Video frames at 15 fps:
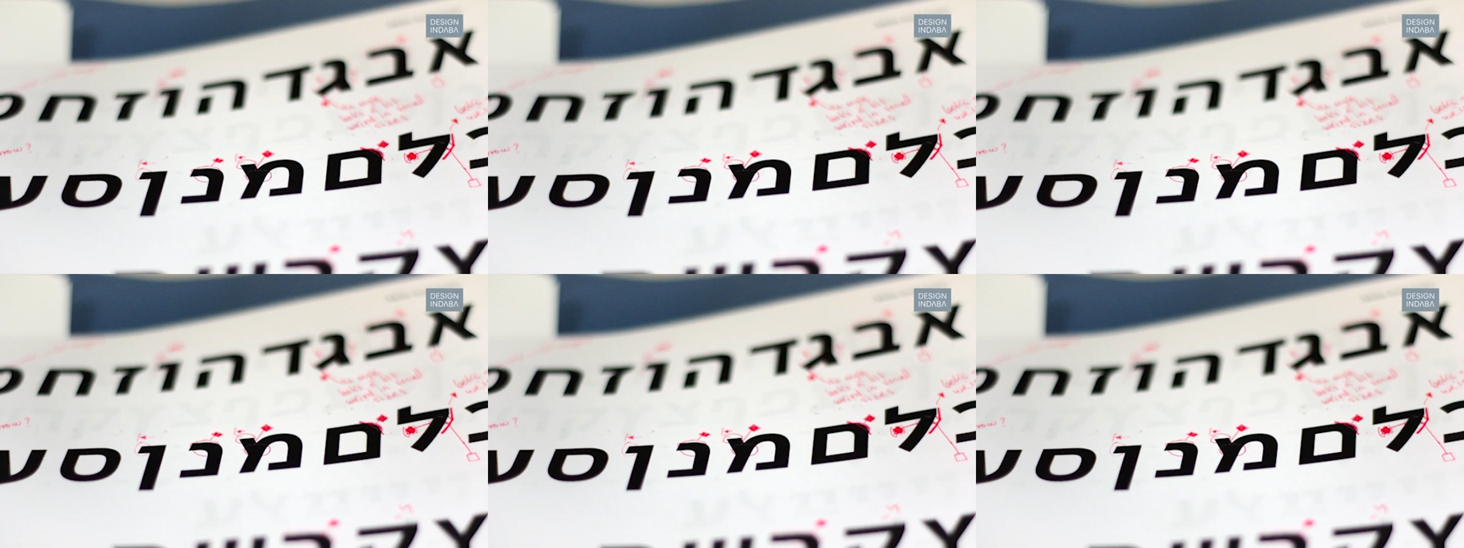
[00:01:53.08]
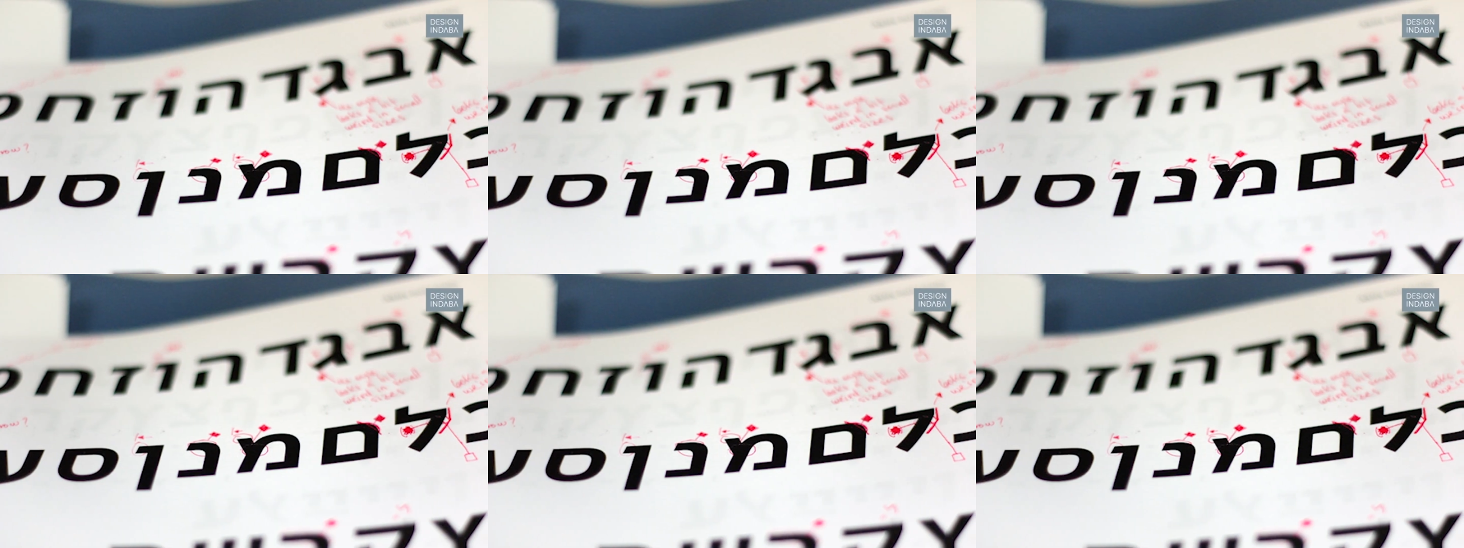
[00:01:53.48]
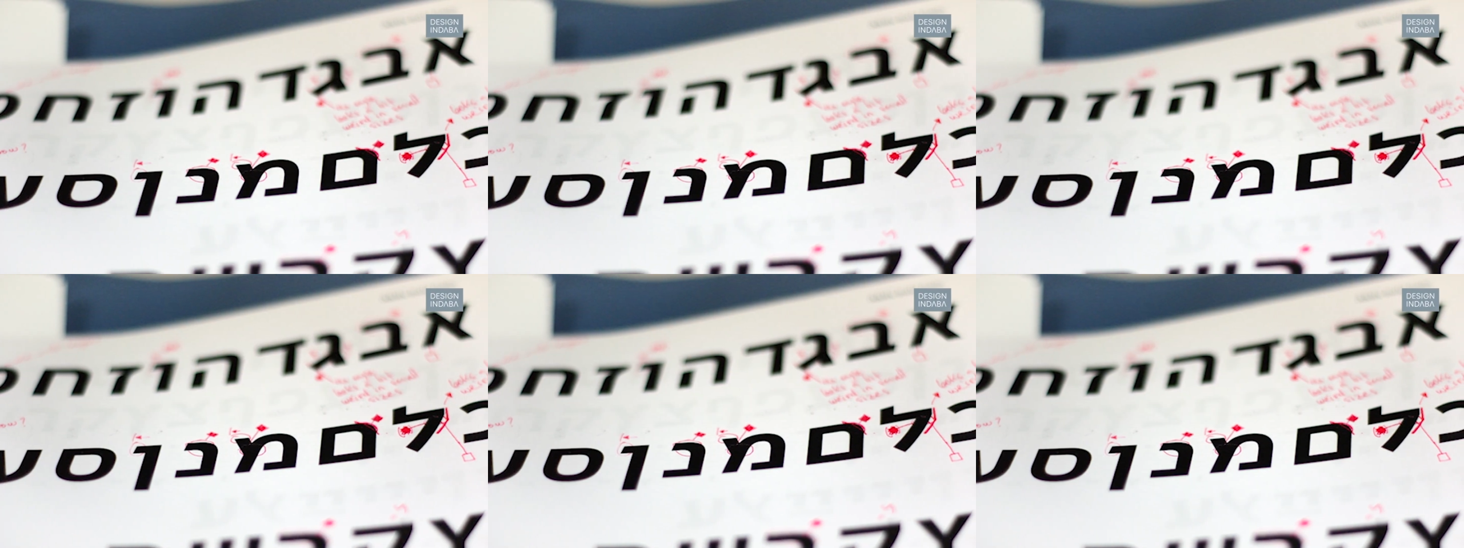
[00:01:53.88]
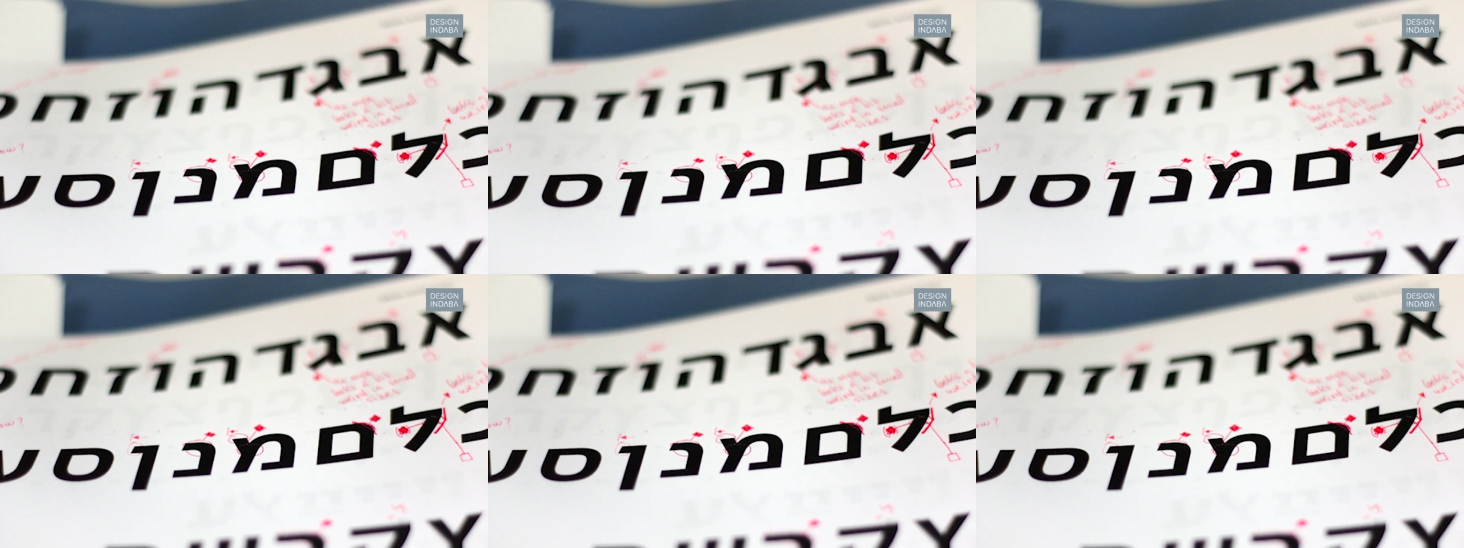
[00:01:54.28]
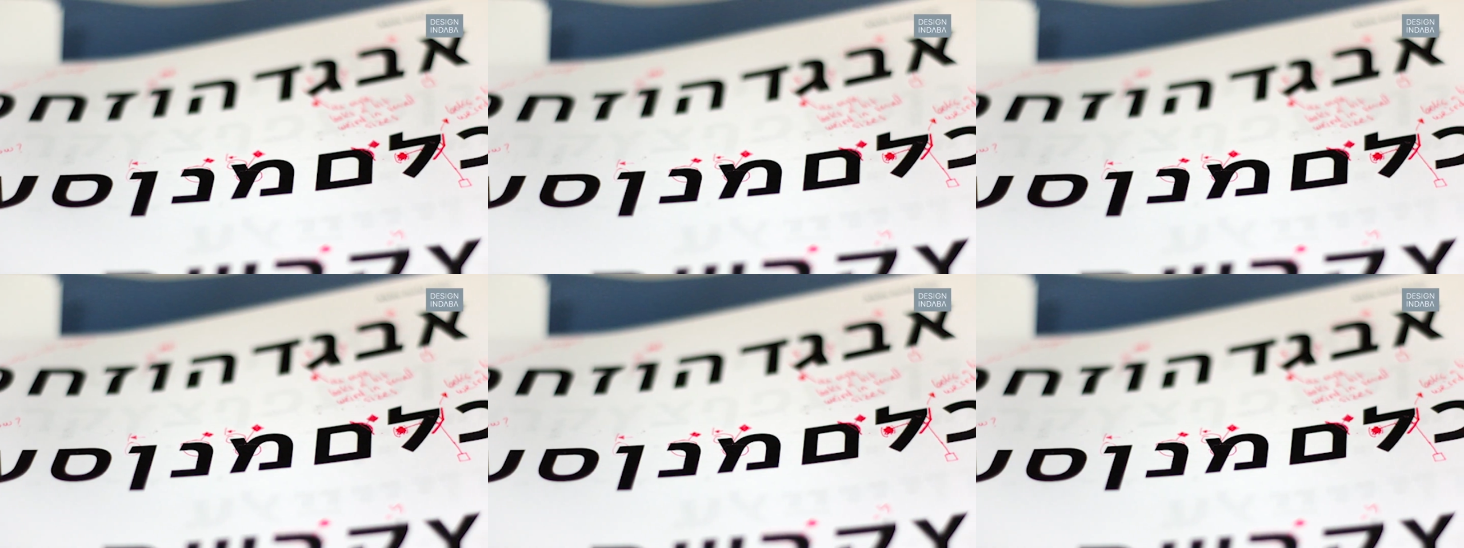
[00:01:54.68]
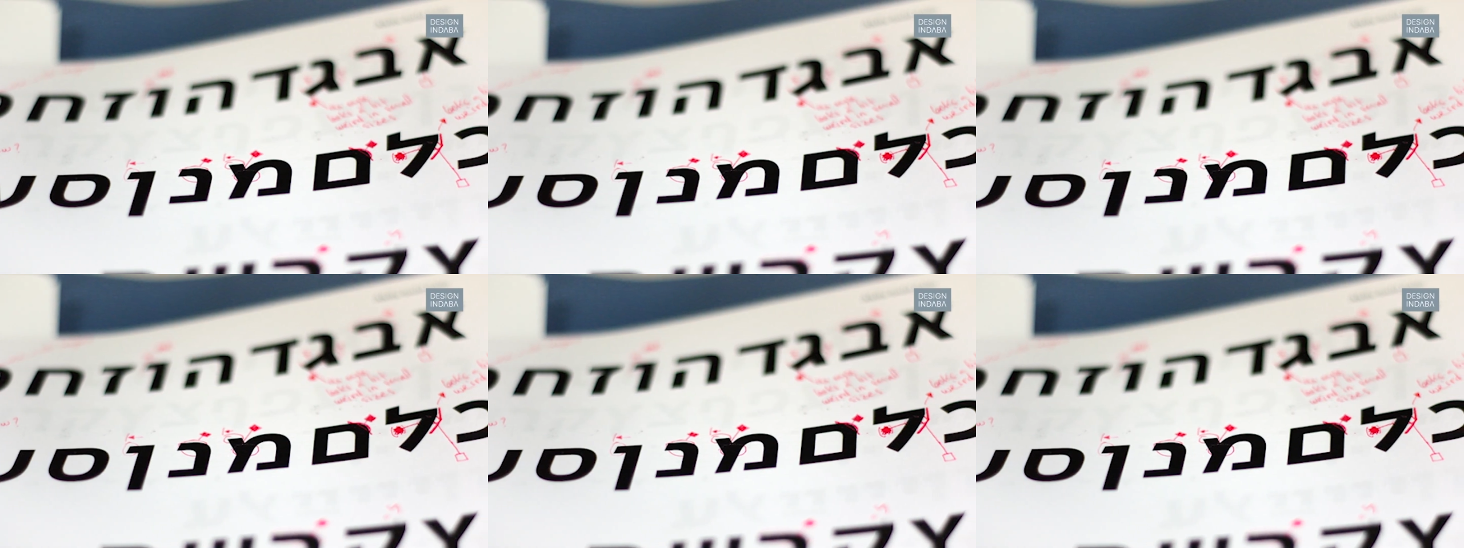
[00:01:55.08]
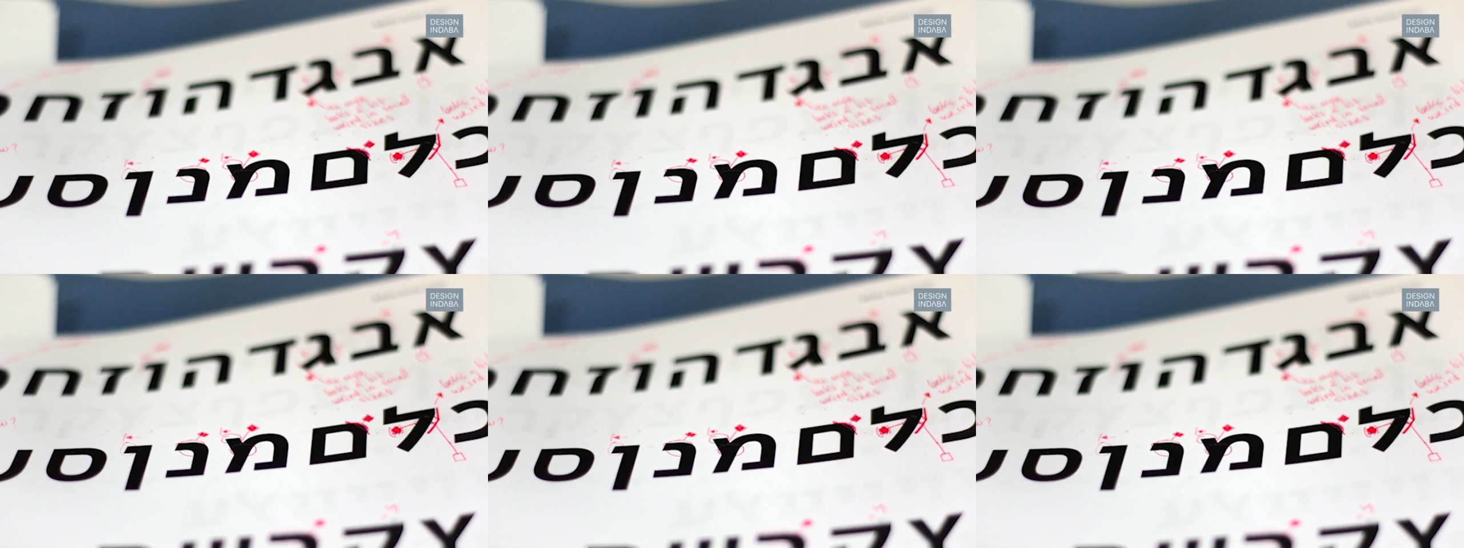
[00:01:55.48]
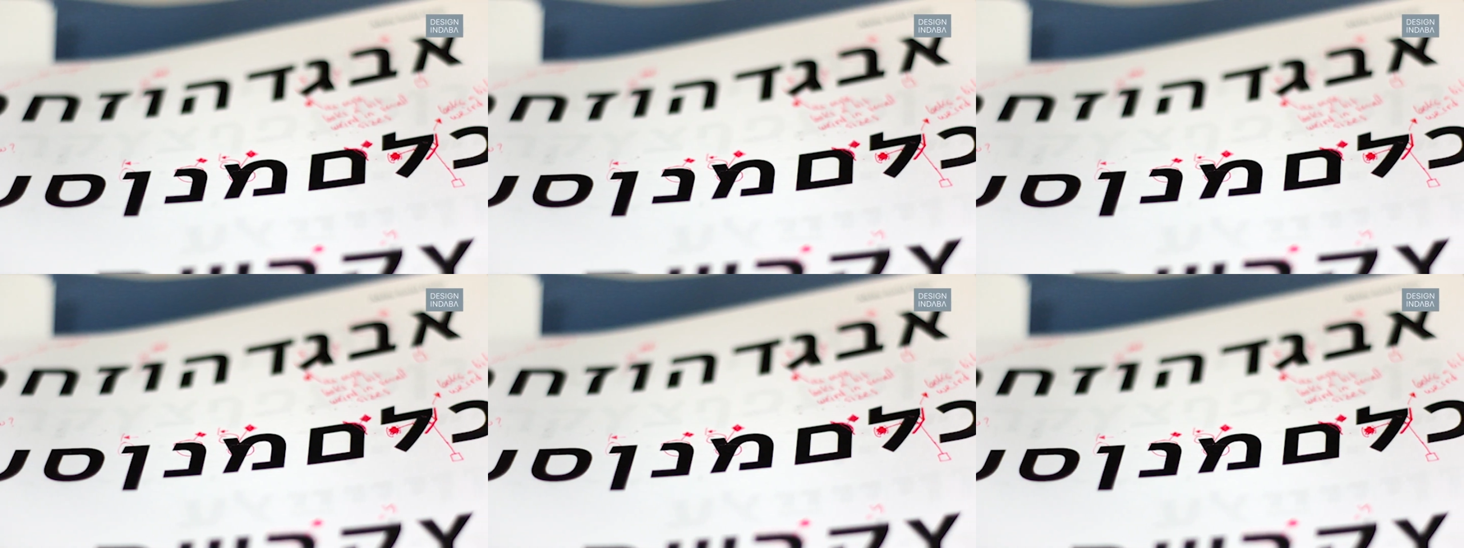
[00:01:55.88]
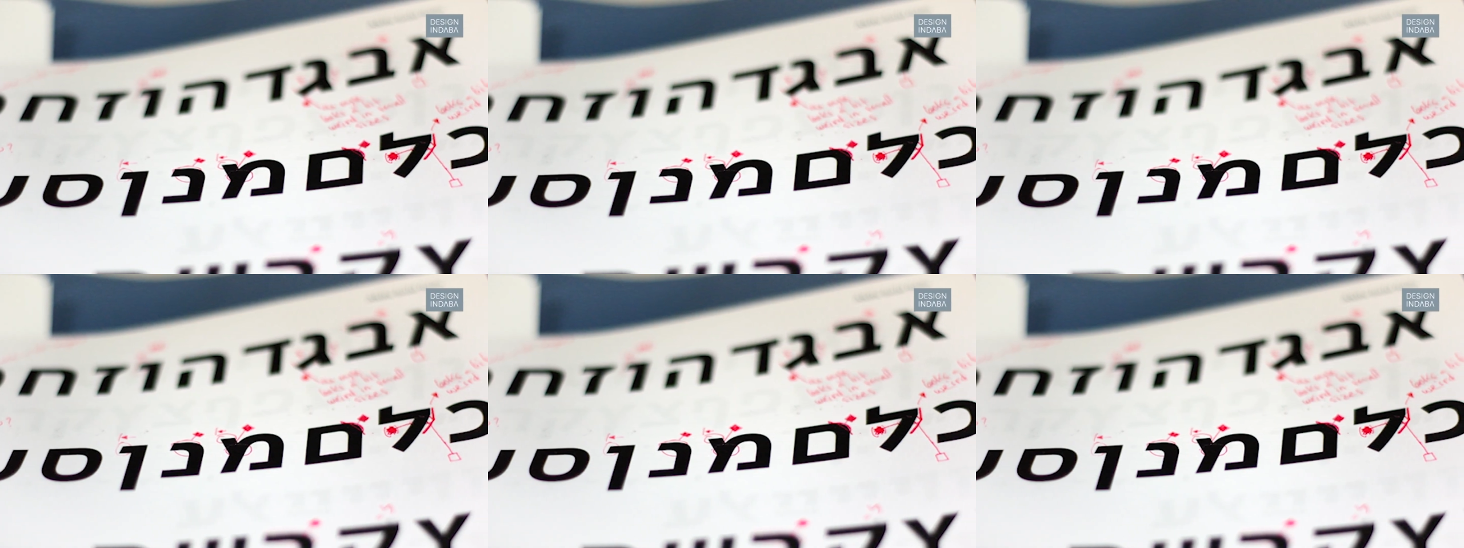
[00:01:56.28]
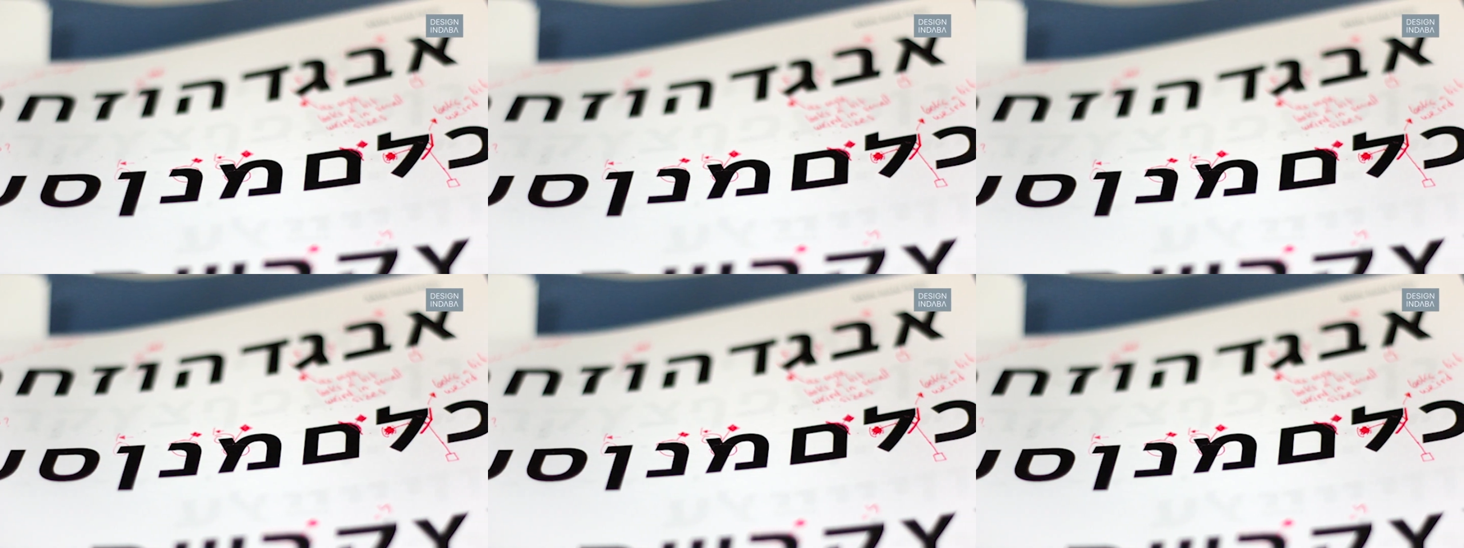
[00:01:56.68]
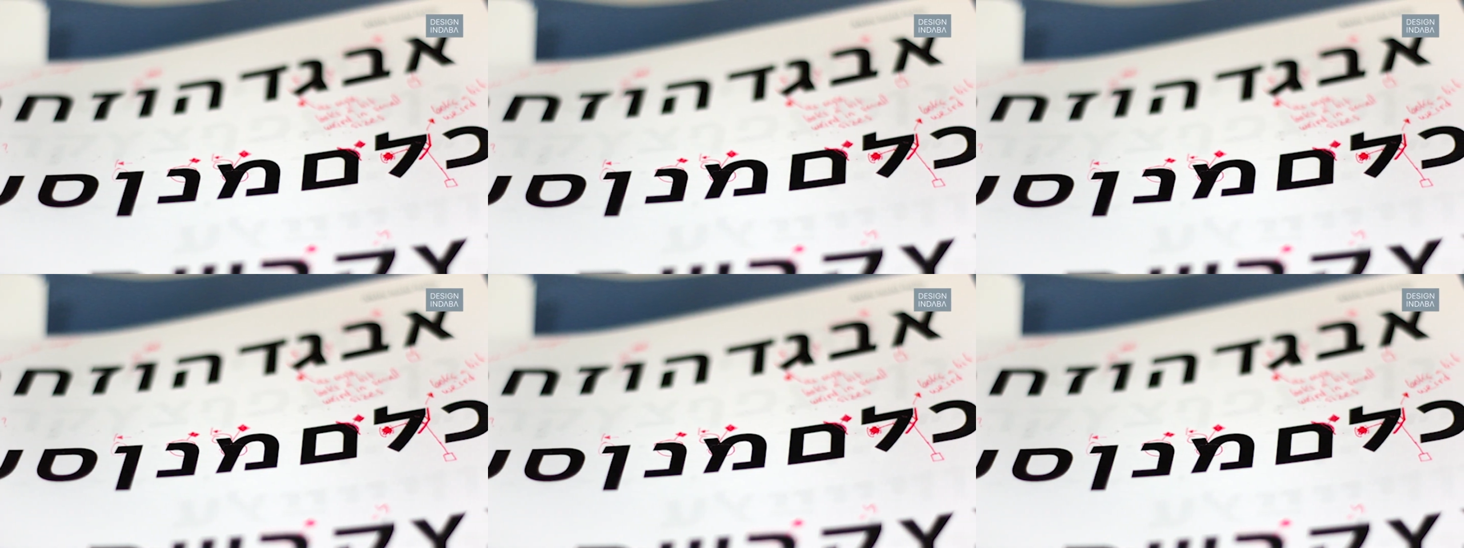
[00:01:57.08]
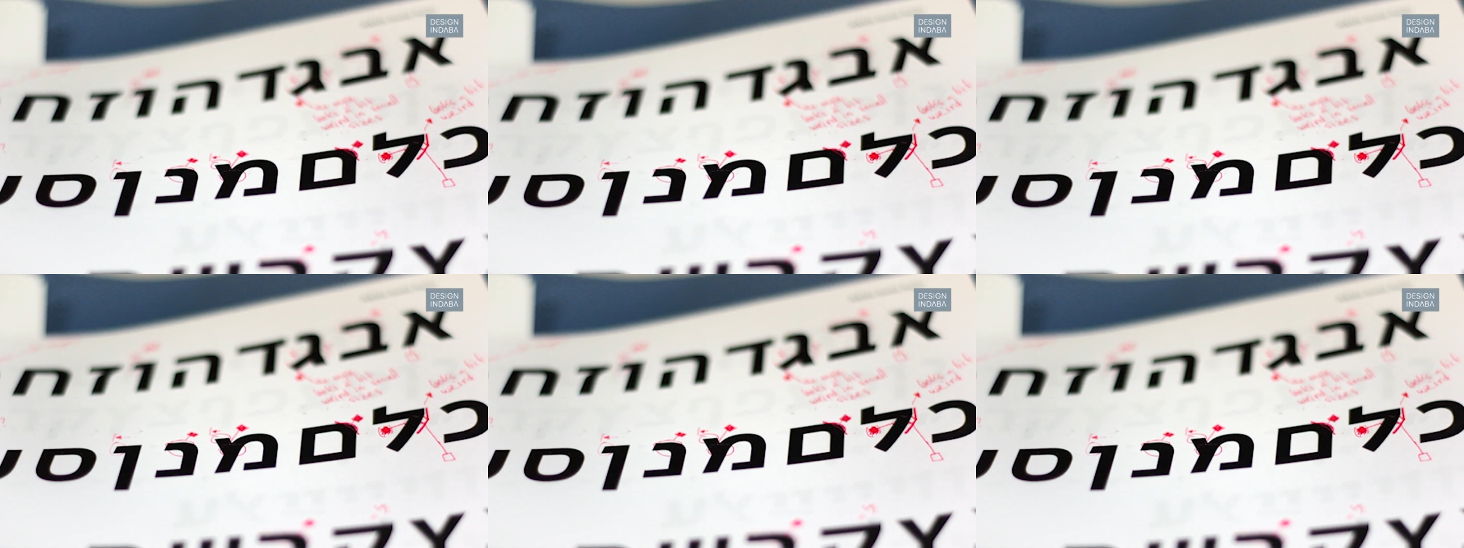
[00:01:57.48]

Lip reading: (no speaker visible)